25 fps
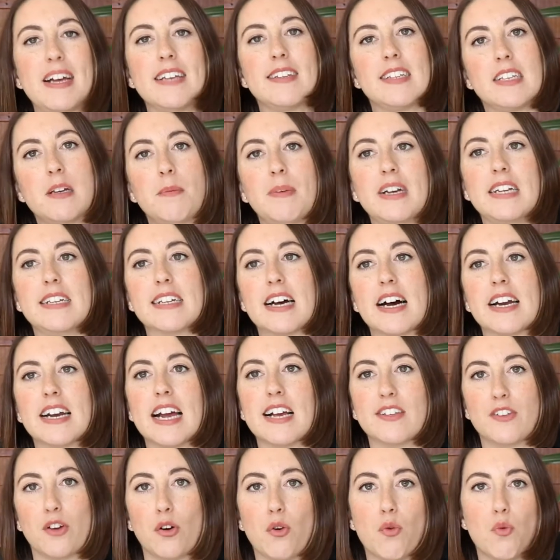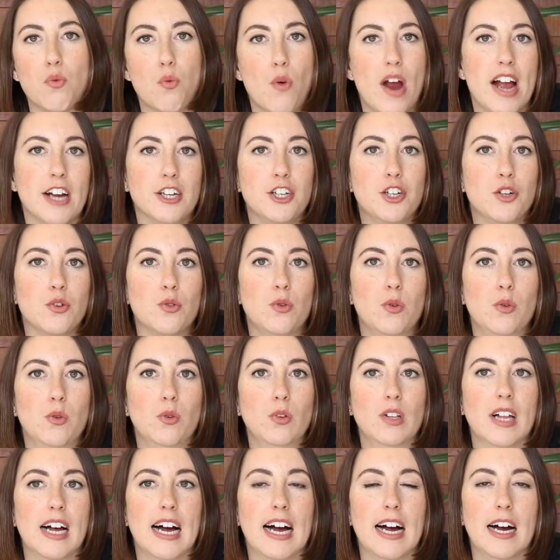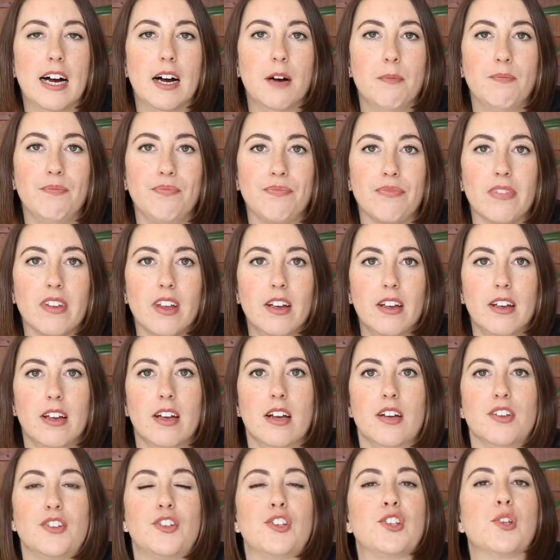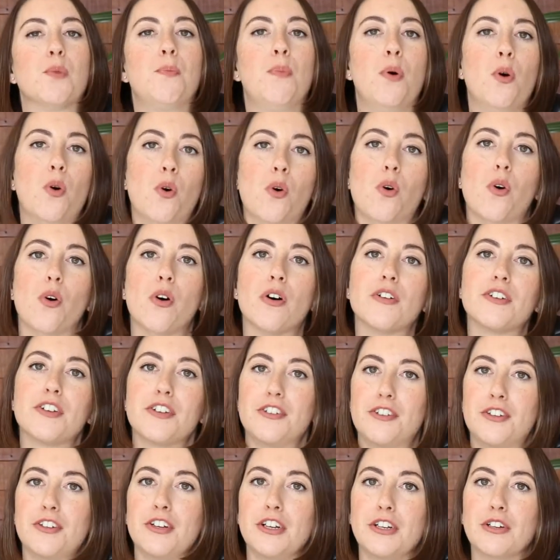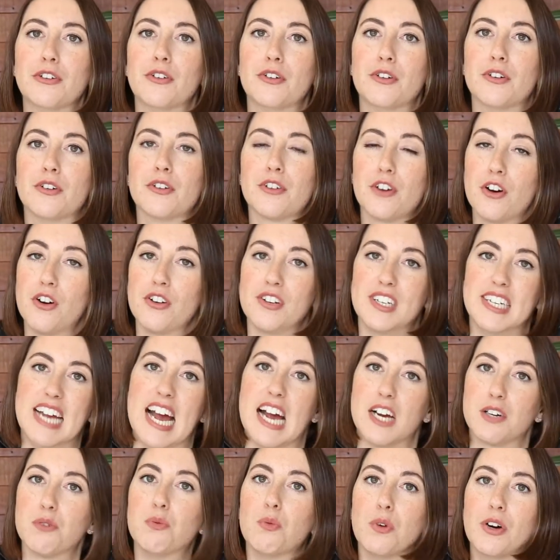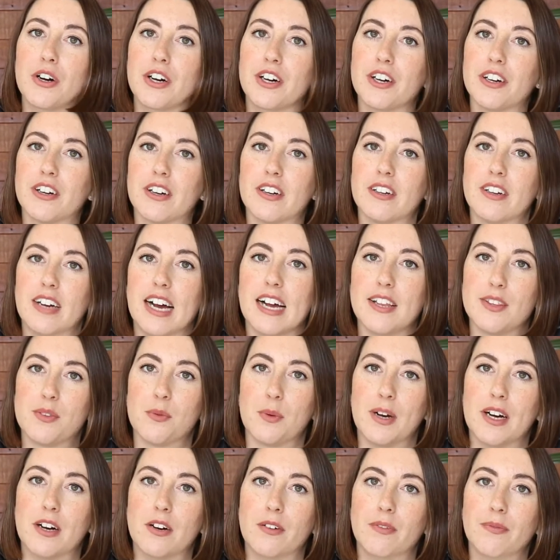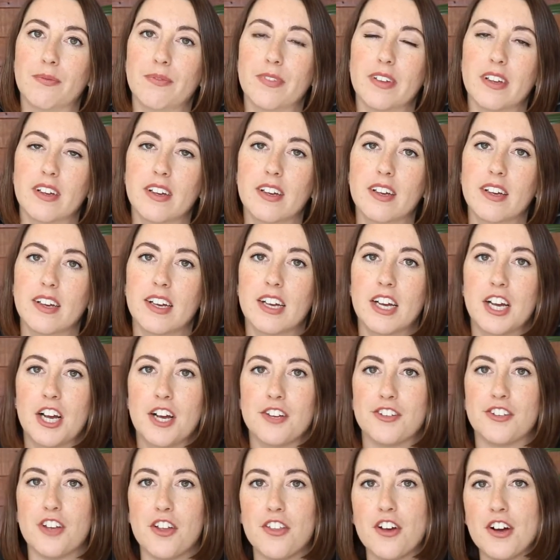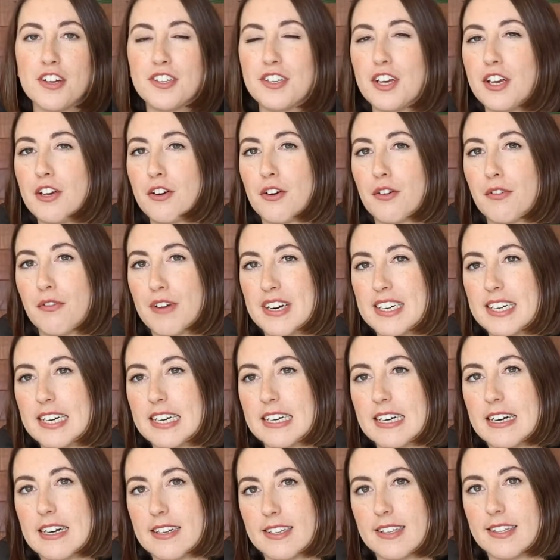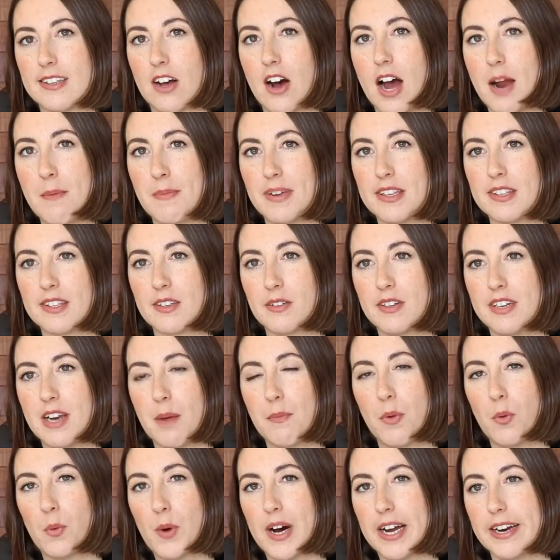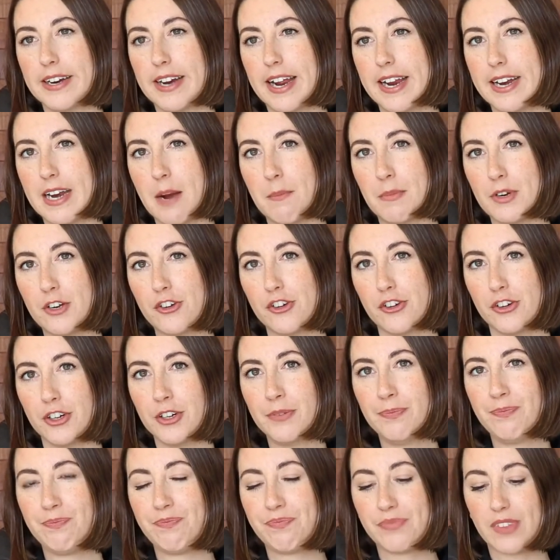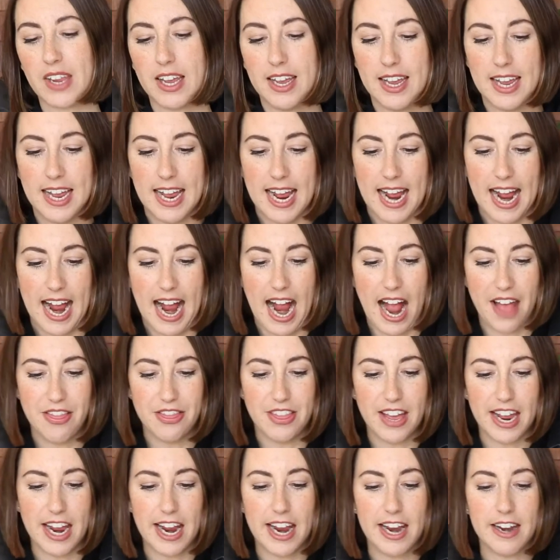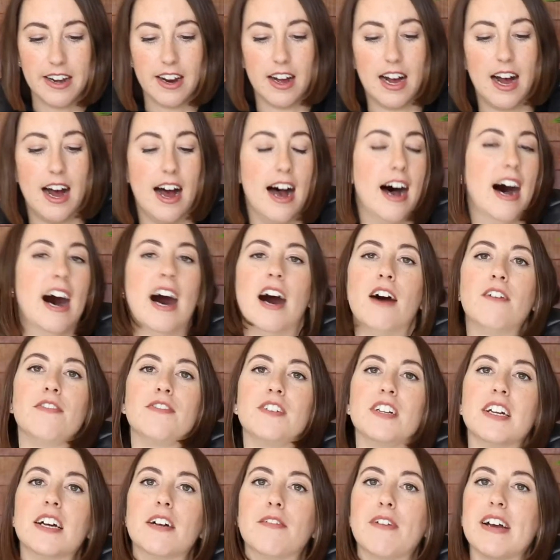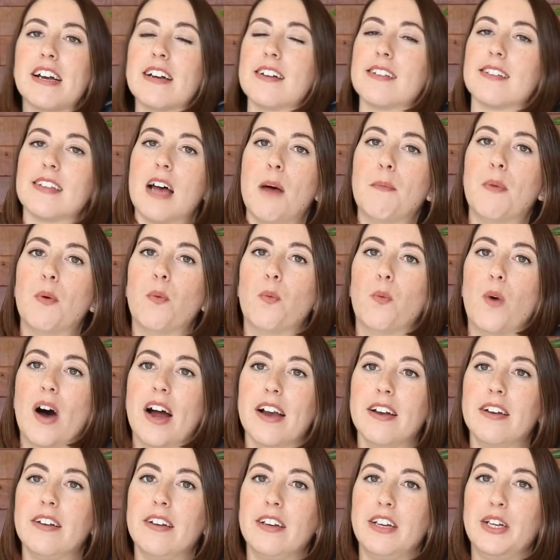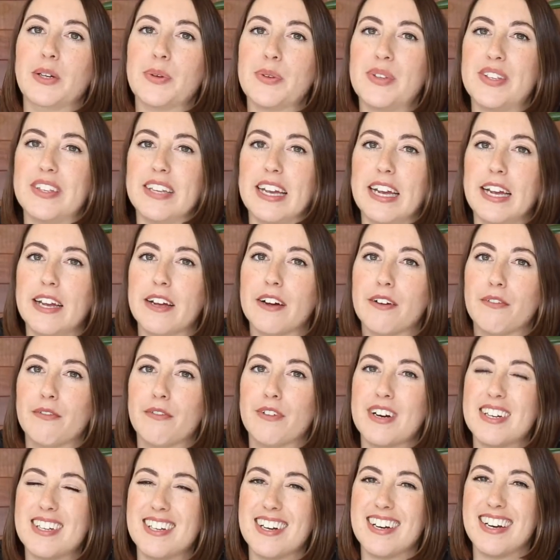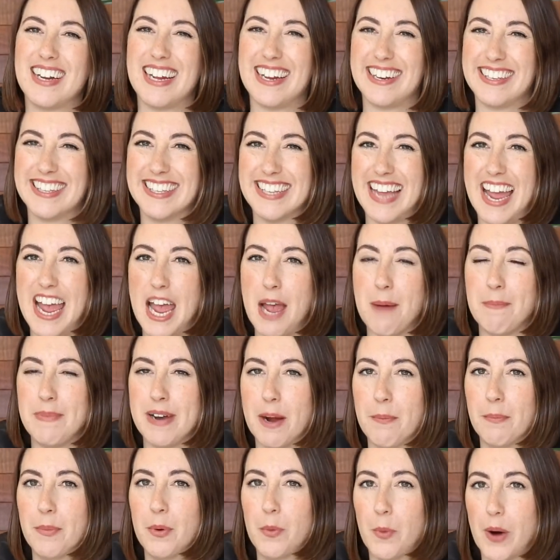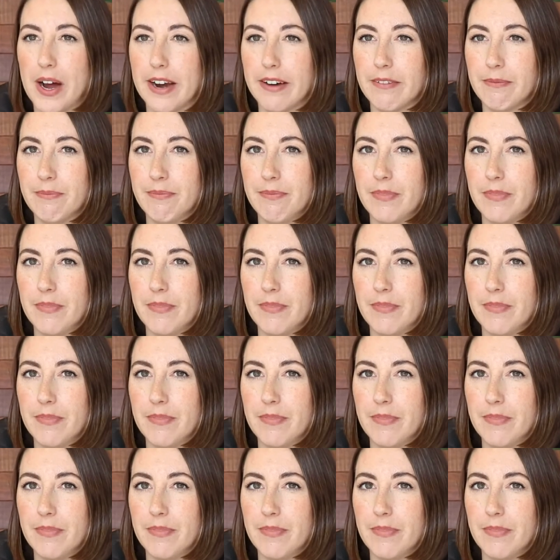best to be done as a gradual support to your contact work as well. So those are your written assignments, number 1 and number 2. And then after written assignment 1, you'll see written exam number 1.